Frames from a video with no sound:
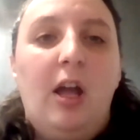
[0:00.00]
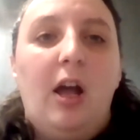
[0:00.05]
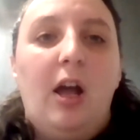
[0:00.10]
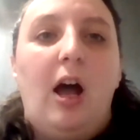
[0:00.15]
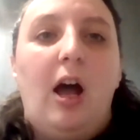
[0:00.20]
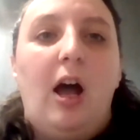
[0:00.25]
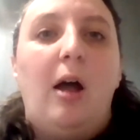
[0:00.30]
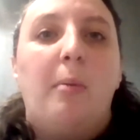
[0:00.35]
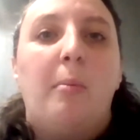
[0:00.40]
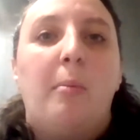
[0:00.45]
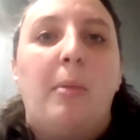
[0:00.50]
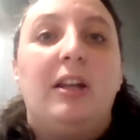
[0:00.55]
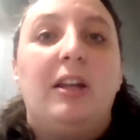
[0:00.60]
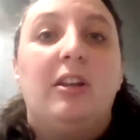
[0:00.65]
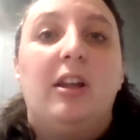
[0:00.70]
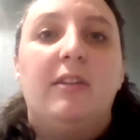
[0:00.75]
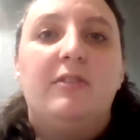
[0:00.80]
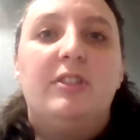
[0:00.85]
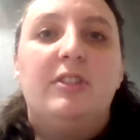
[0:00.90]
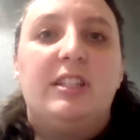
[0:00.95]
I'd
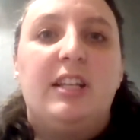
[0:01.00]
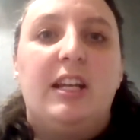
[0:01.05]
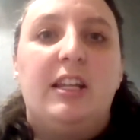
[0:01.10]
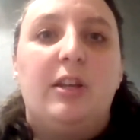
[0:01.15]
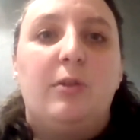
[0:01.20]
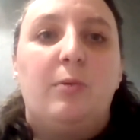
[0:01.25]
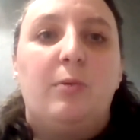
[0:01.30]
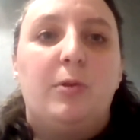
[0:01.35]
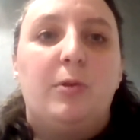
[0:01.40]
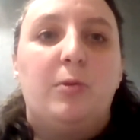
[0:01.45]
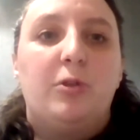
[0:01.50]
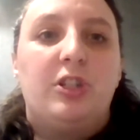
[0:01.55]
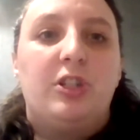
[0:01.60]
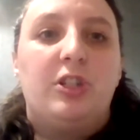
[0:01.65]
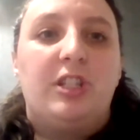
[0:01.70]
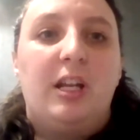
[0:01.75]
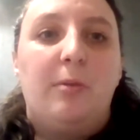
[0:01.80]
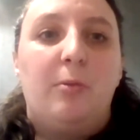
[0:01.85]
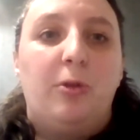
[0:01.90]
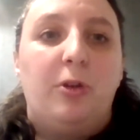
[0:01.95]
love to say that we were just
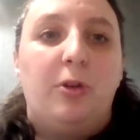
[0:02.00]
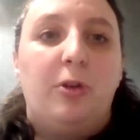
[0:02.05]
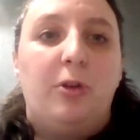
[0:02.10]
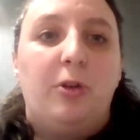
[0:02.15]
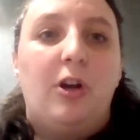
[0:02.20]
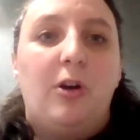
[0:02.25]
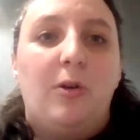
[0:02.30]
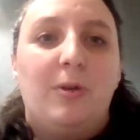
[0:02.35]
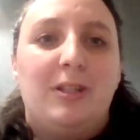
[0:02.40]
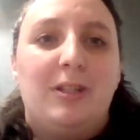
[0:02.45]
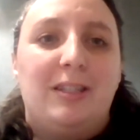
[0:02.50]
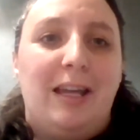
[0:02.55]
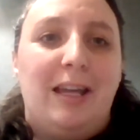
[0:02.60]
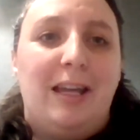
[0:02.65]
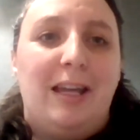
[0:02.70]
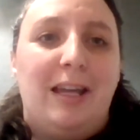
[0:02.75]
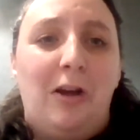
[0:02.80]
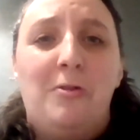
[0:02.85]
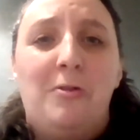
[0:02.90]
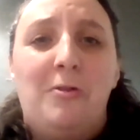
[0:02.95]
able to go and
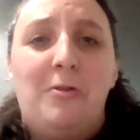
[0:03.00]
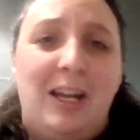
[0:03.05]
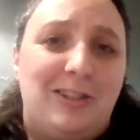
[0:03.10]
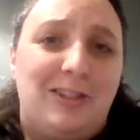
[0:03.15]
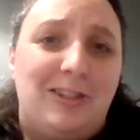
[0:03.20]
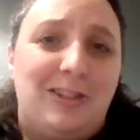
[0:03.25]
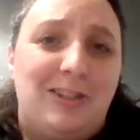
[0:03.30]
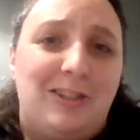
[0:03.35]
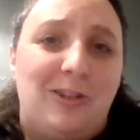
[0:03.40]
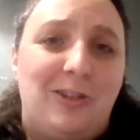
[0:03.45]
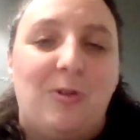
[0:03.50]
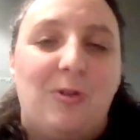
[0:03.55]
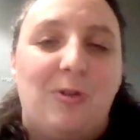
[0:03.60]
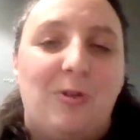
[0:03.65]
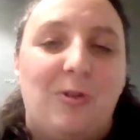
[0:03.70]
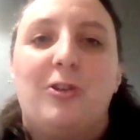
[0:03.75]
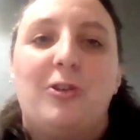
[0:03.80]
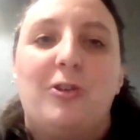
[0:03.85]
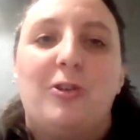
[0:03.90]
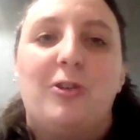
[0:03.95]
say, oh, yes, it'll work,
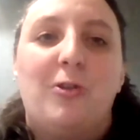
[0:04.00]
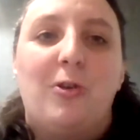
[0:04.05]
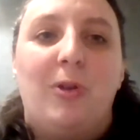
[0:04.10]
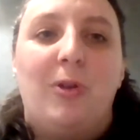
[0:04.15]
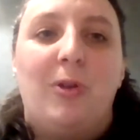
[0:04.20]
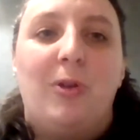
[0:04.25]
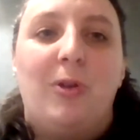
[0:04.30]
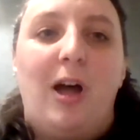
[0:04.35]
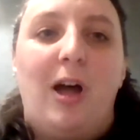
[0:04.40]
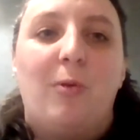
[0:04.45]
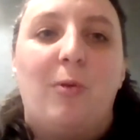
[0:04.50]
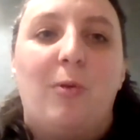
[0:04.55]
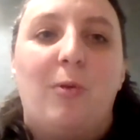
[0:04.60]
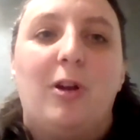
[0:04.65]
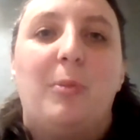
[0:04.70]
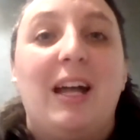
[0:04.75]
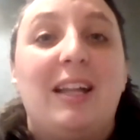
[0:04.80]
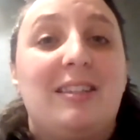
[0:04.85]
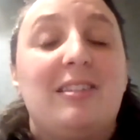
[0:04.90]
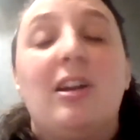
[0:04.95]
or no, it will not work,
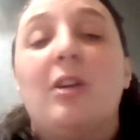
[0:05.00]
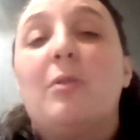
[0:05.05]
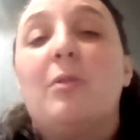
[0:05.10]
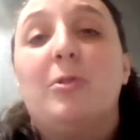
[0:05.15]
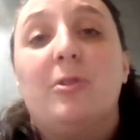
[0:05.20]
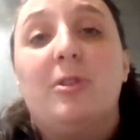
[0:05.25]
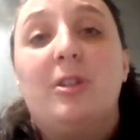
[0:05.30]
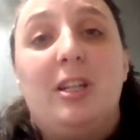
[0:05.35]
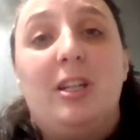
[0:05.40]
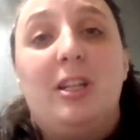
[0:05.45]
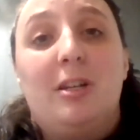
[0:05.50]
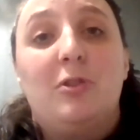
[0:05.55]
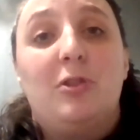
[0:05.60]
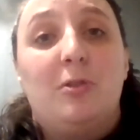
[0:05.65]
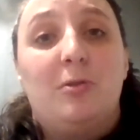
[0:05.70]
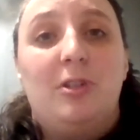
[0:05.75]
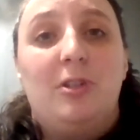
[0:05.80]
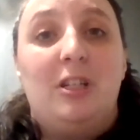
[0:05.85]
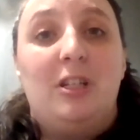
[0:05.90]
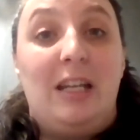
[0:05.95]
but that's not really an
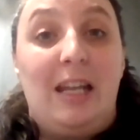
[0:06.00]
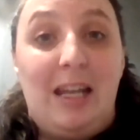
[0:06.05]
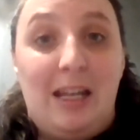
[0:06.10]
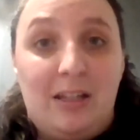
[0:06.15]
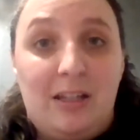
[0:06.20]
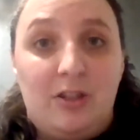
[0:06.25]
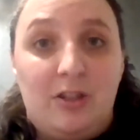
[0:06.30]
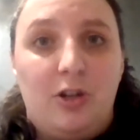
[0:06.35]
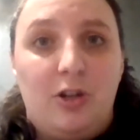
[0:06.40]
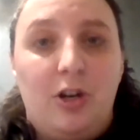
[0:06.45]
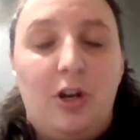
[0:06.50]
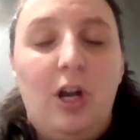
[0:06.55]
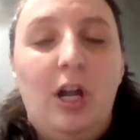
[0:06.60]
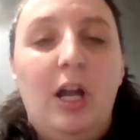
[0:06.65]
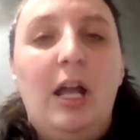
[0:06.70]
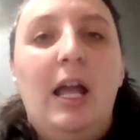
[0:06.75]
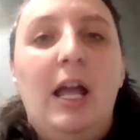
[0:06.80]
Amazonian answer.